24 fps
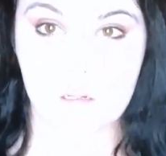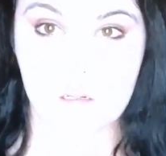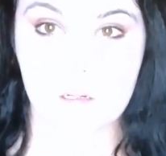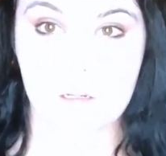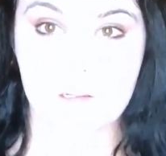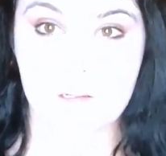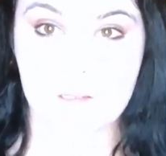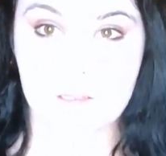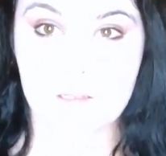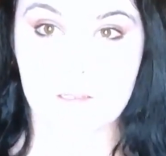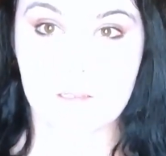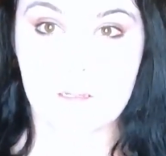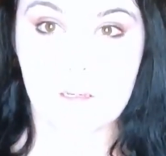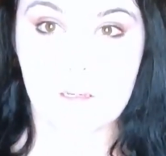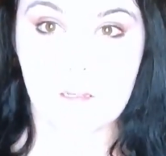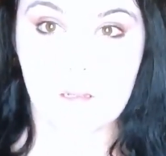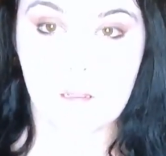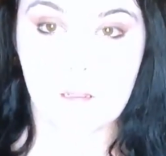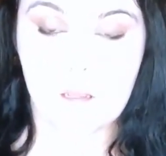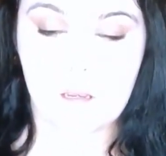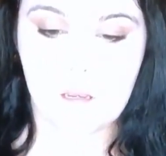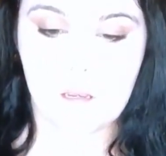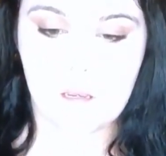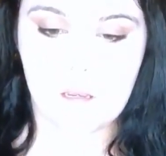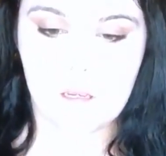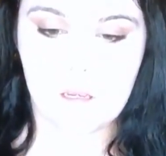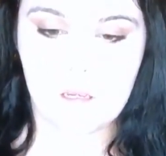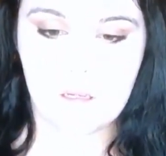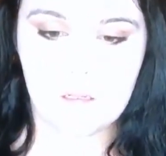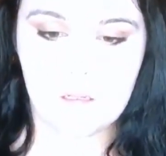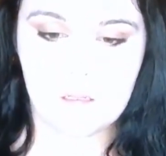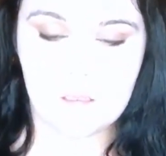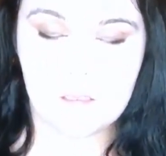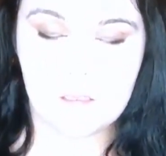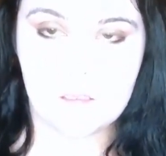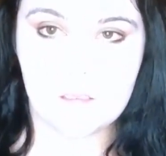concealer,
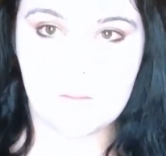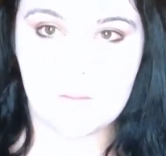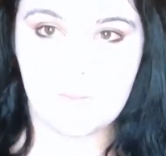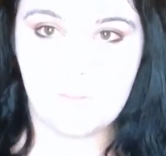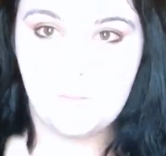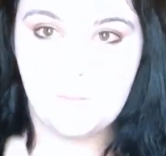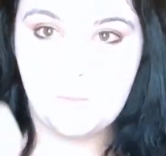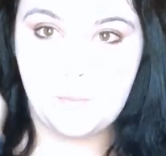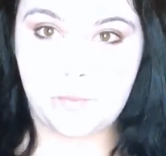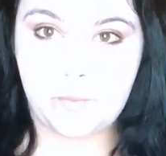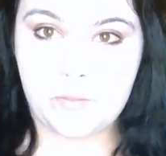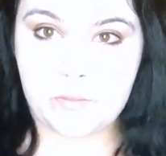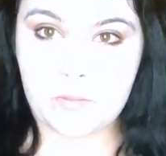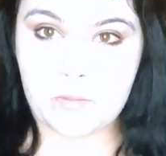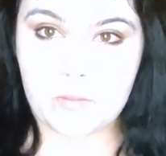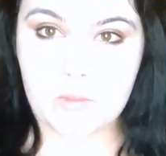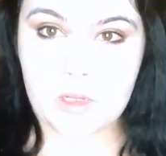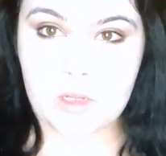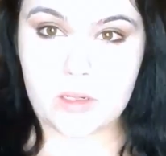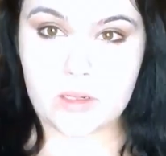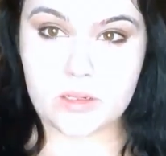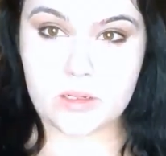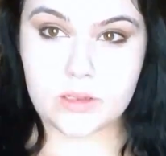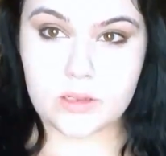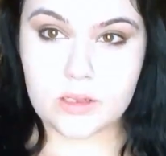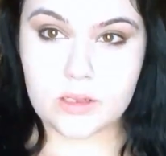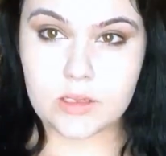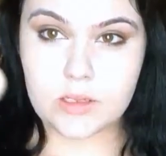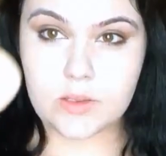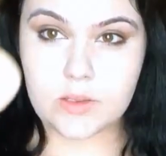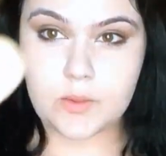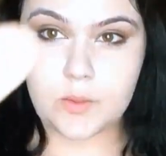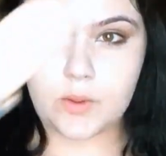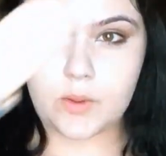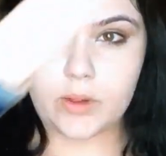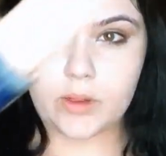and it's
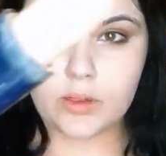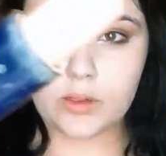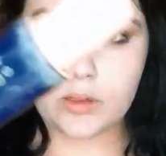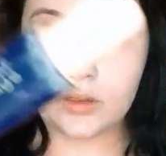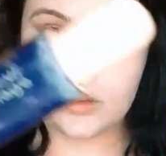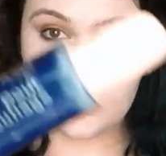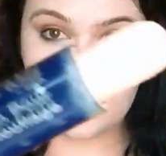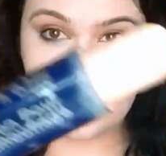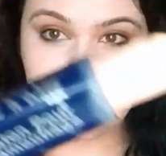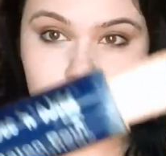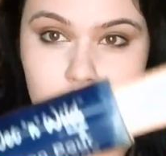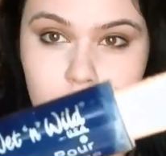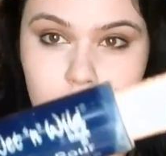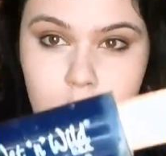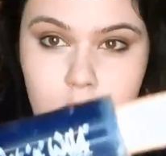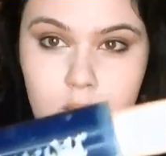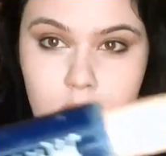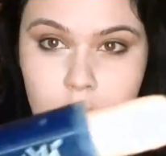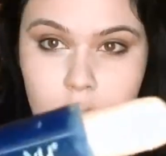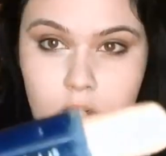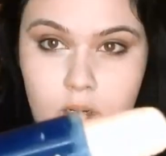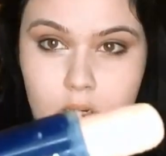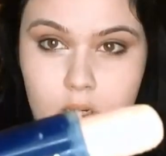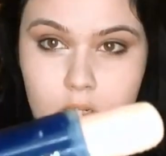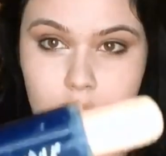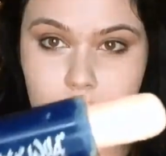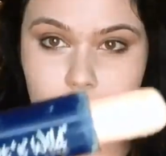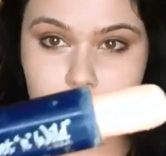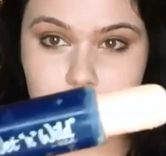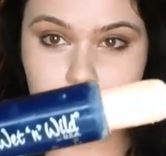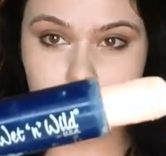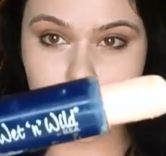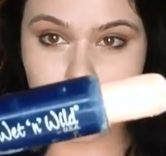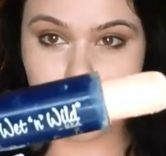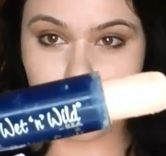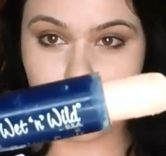this one. It
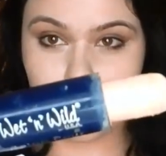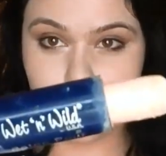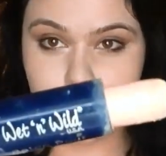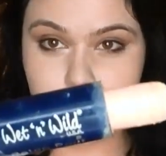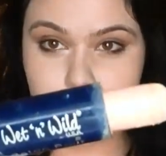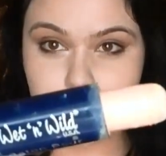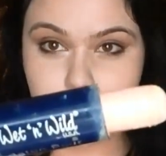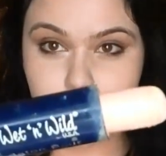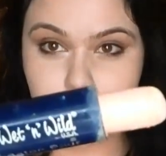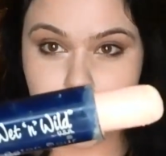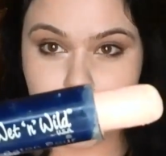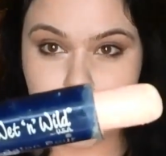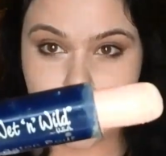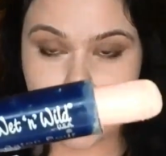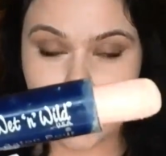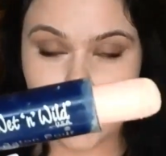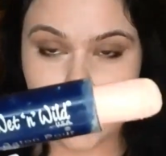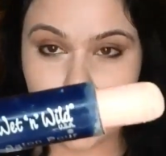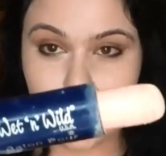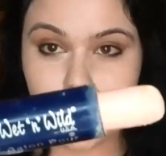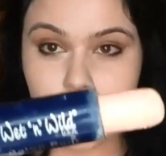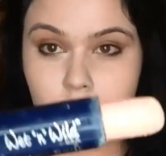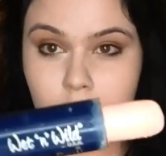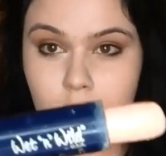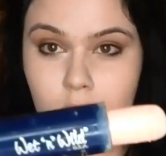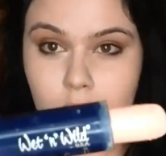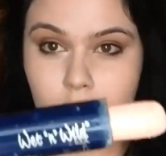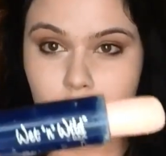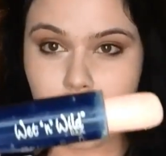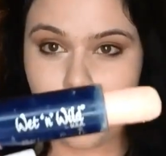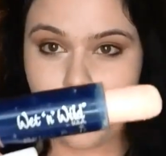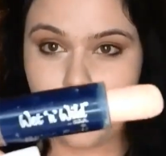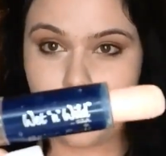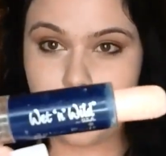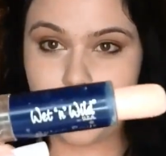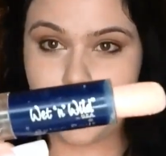looks really gross, but it's not.
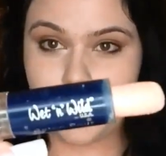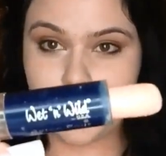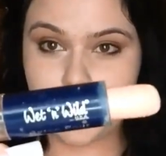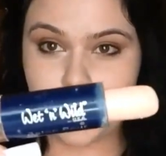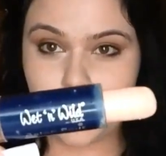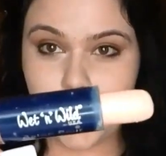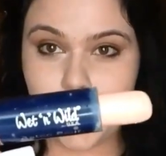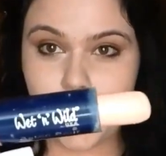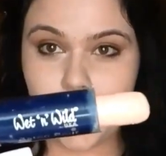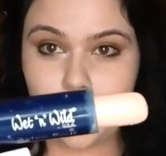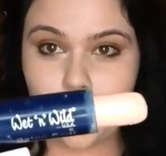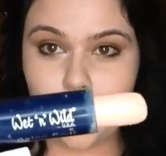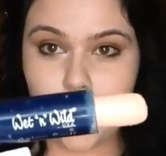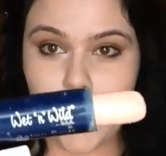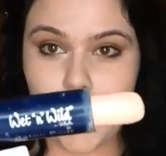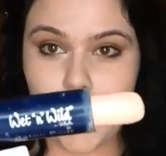It's Wet n